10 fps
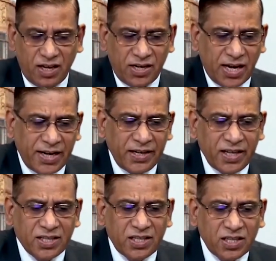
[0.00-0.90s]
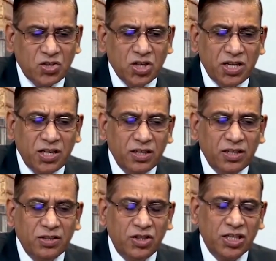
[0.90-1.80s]
a 1960
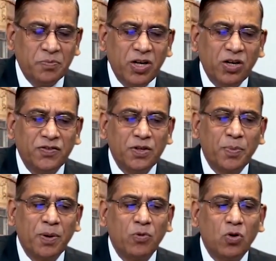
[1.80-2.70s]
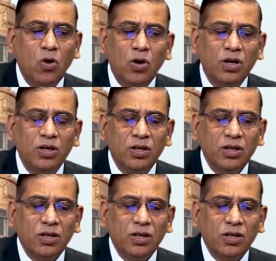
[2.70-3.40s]
judgment of Supreme Court,